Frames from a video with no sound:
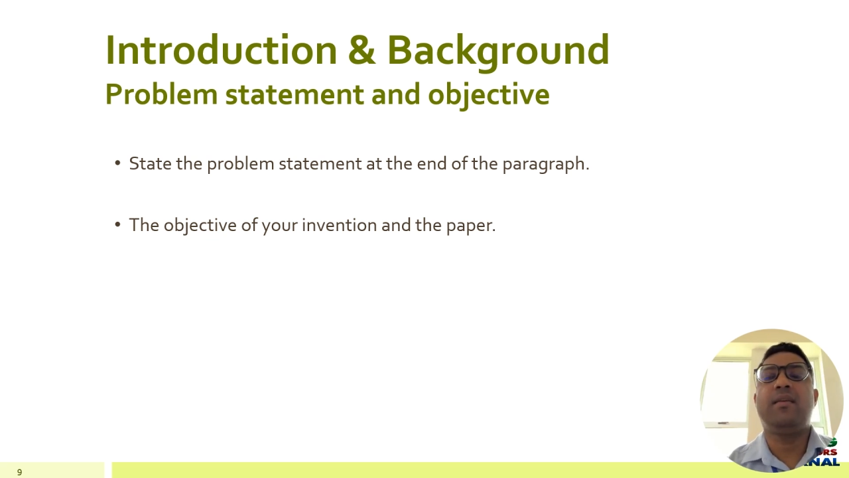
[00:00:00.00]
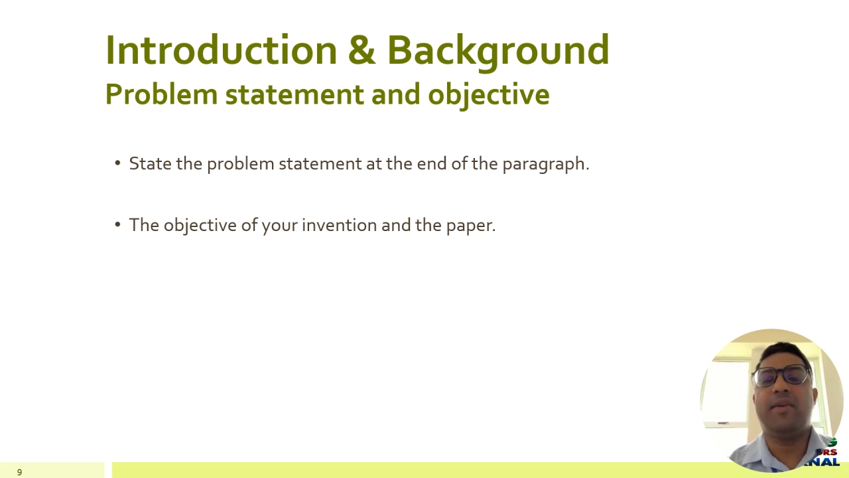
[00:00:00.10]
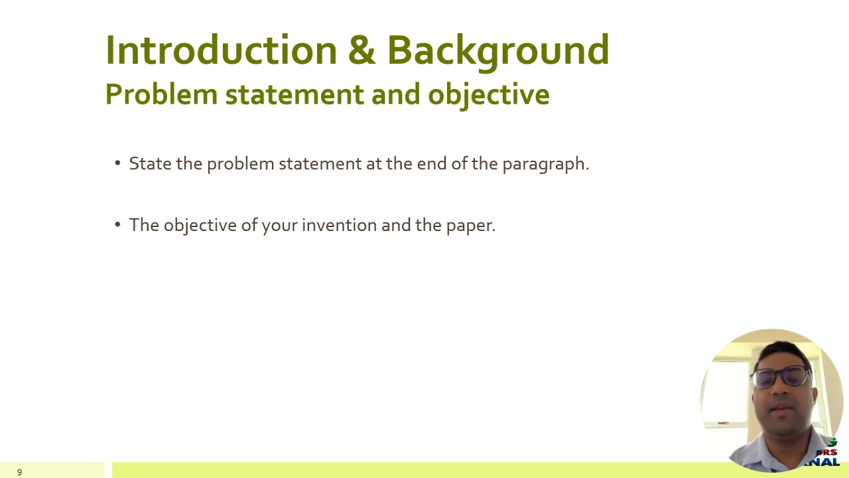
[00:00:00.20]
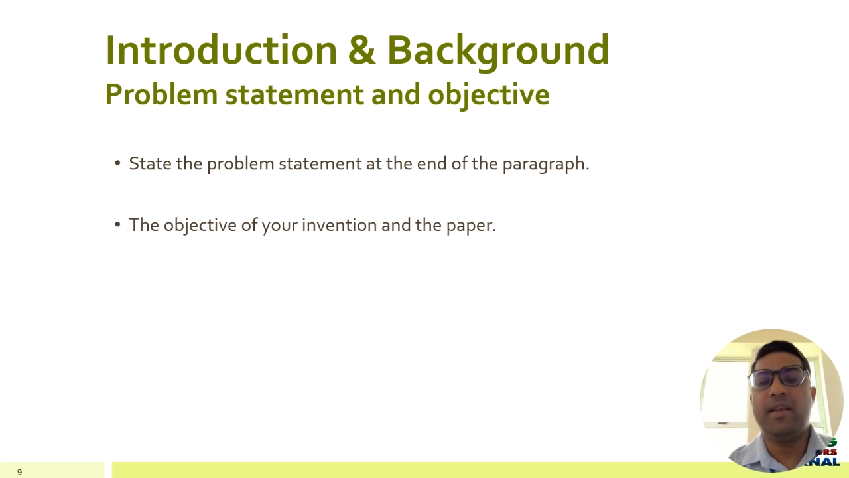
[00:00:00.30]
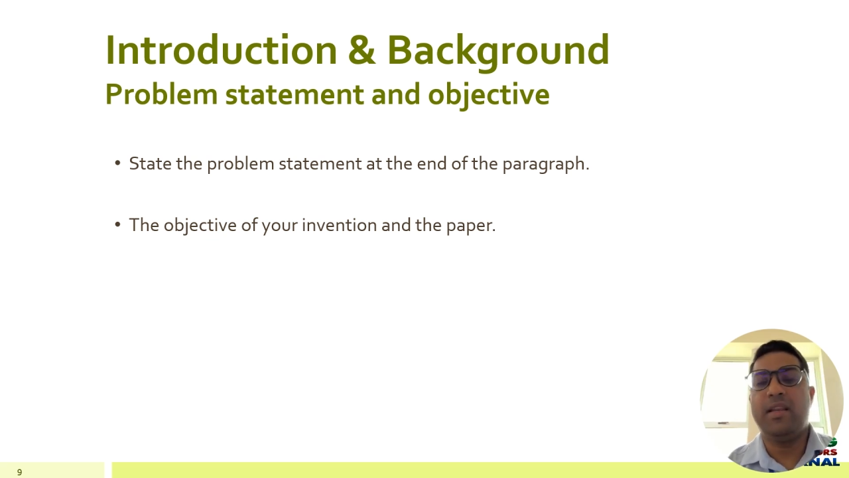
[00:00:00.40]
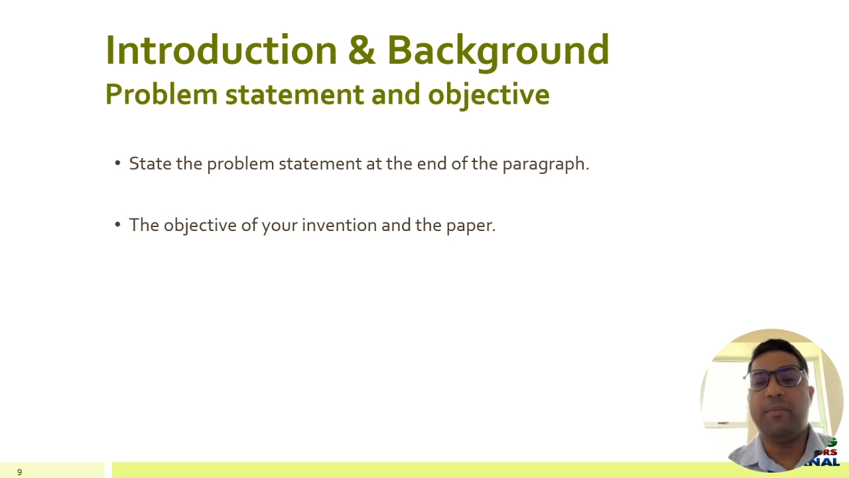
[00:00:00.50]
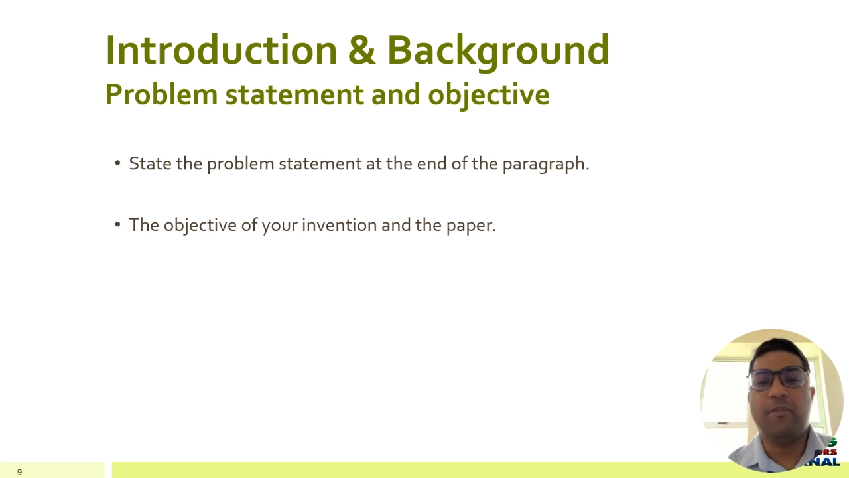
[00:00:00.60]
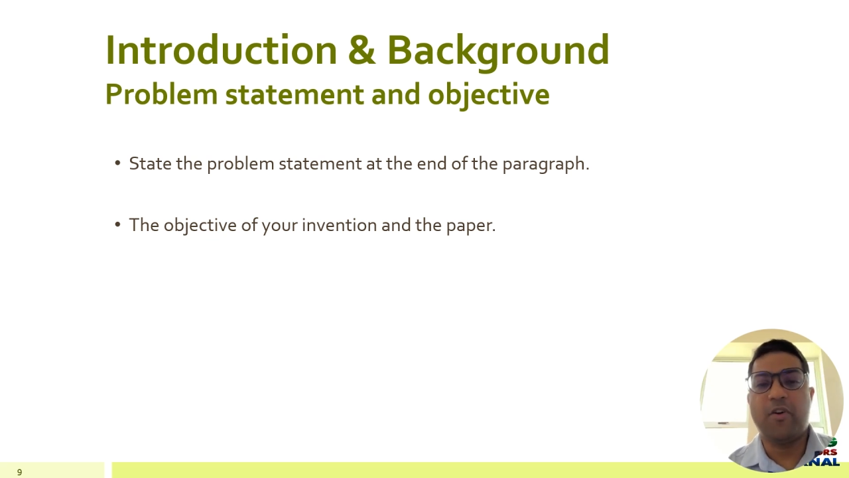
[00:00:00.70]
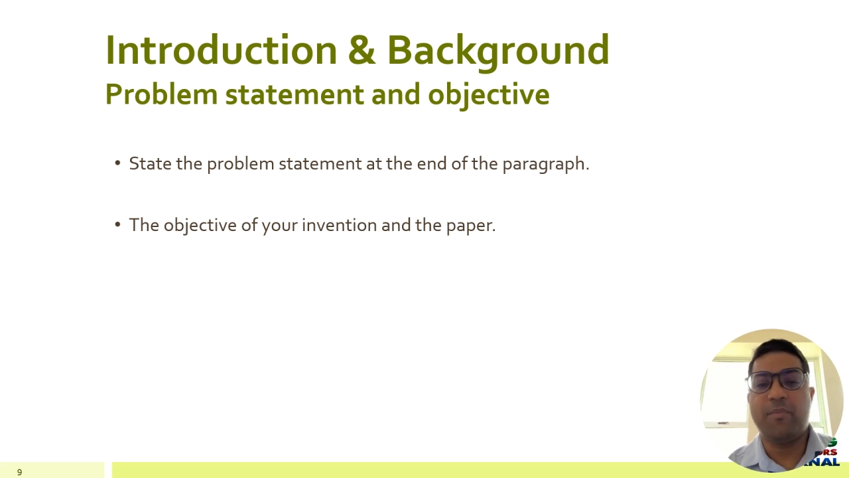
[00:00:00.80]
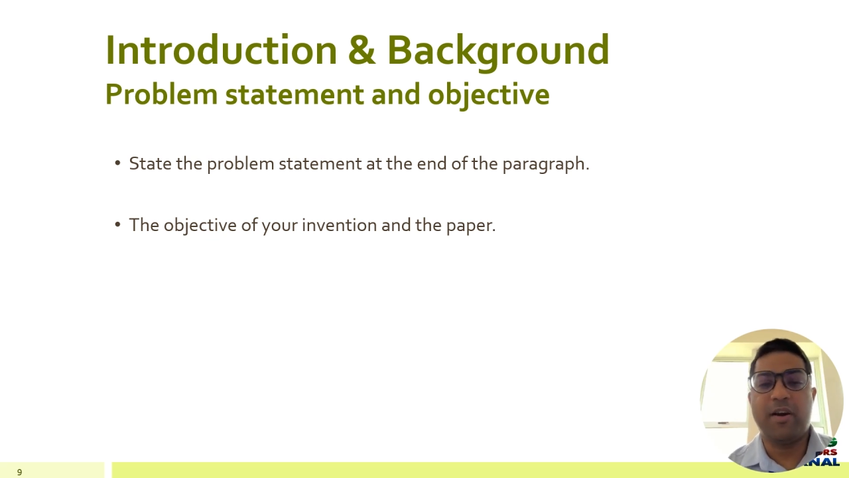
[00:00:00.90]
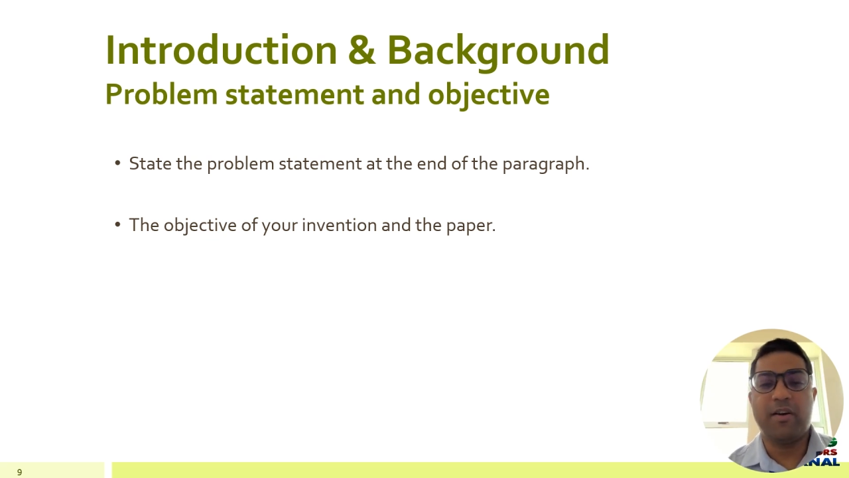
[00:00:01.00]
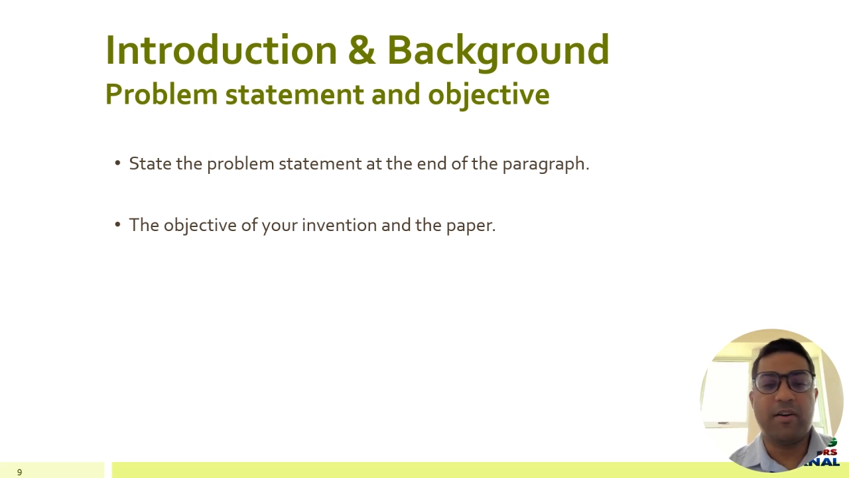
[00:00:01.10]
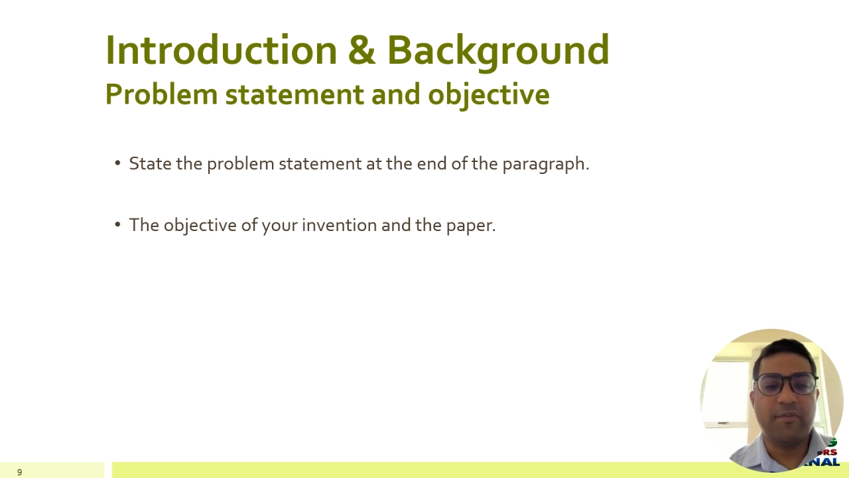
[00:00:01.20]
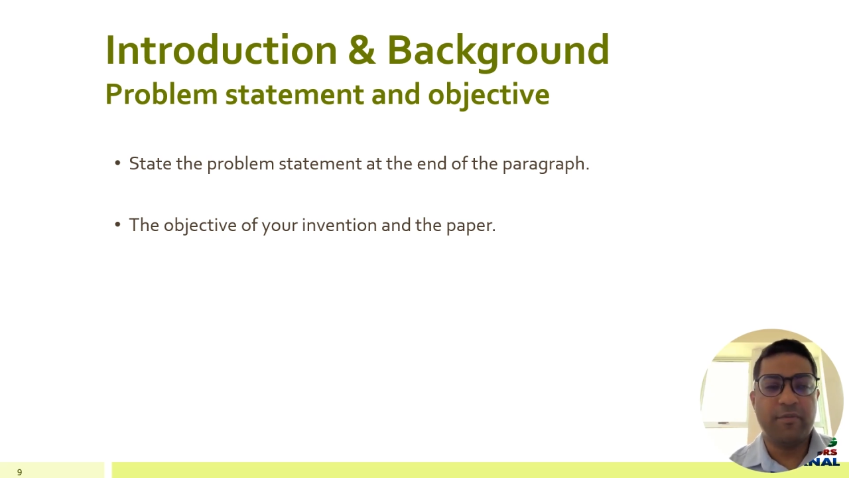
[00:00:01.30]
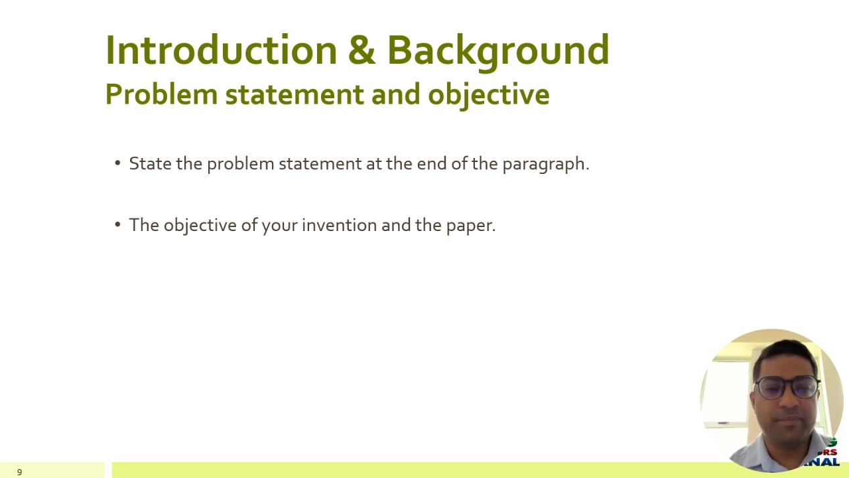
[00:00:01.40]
right? In the fourth paragraph,